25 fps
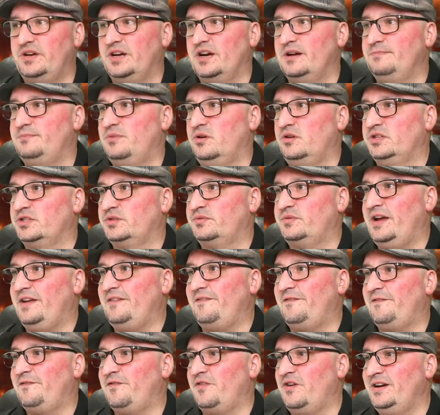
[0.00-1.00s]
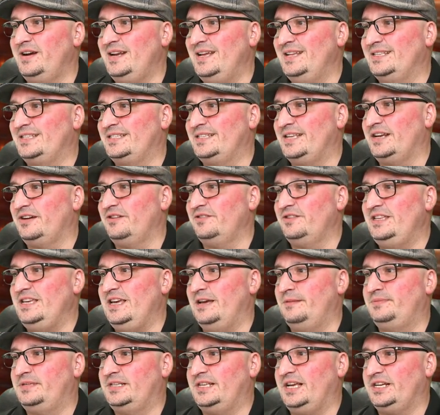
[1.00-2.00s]
here at Bowler's Rant. Front and center, the
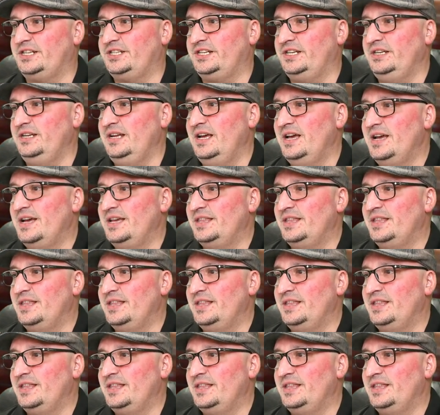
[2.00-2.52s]
Obsession.